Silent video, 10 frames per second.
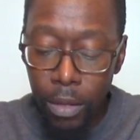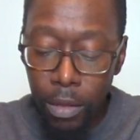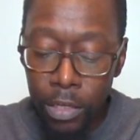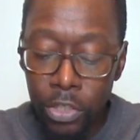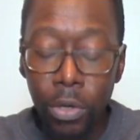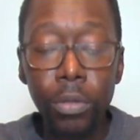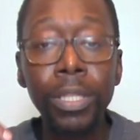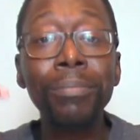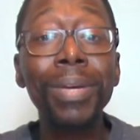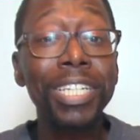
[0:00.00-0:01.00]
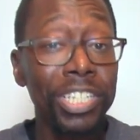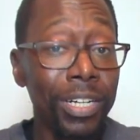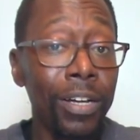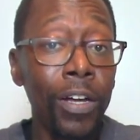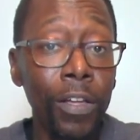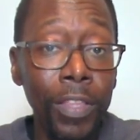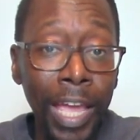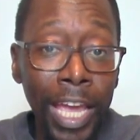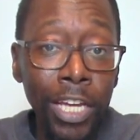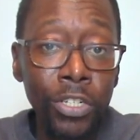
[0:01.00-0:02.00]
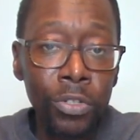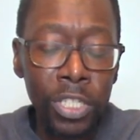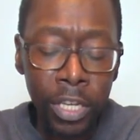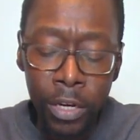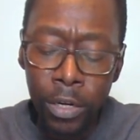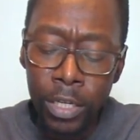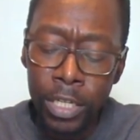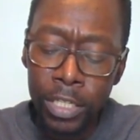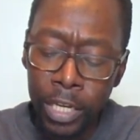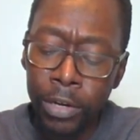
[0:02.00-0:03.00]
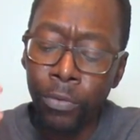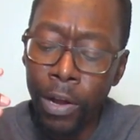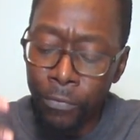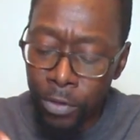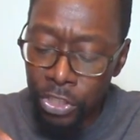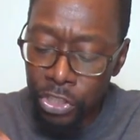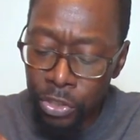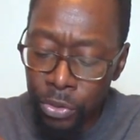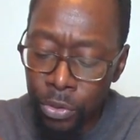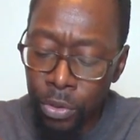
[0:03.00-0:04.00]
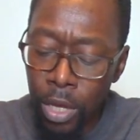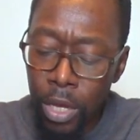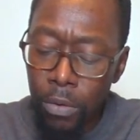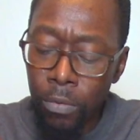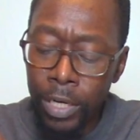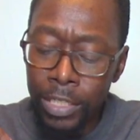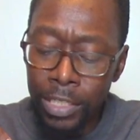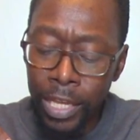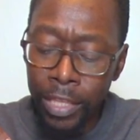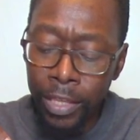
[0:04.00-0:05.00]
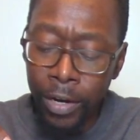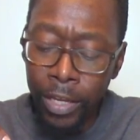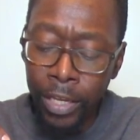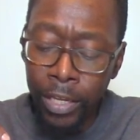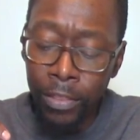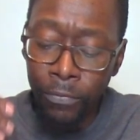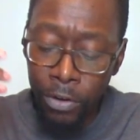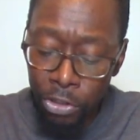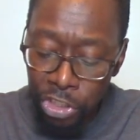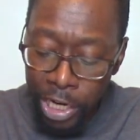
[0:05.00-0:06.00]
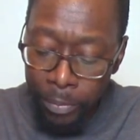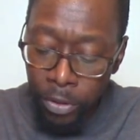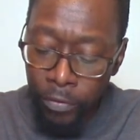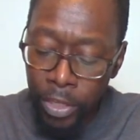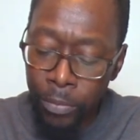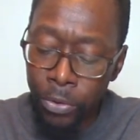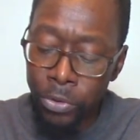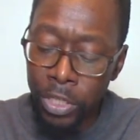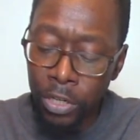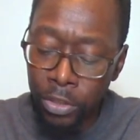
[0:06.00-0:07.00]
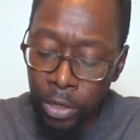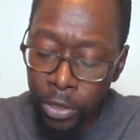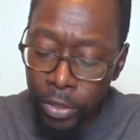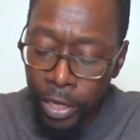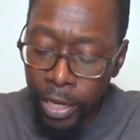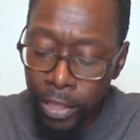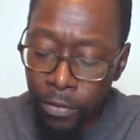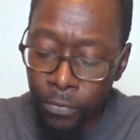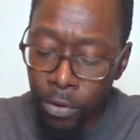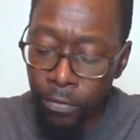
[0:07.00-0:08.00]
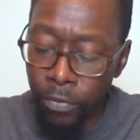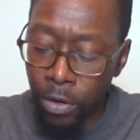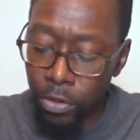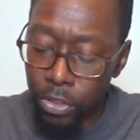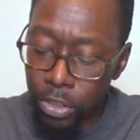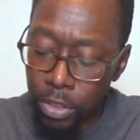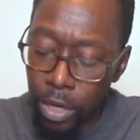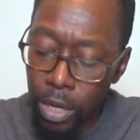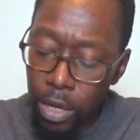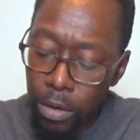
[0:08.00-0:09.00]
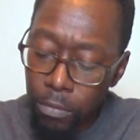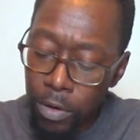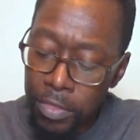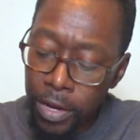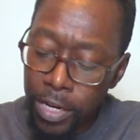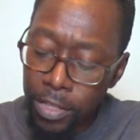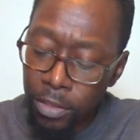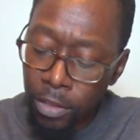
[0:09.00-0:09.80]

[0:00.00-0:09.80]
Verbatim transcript: And so the mention of the angels here is in reference to what is said there in the first chapter of Hebrews in the third and the fourth verse. Where there in the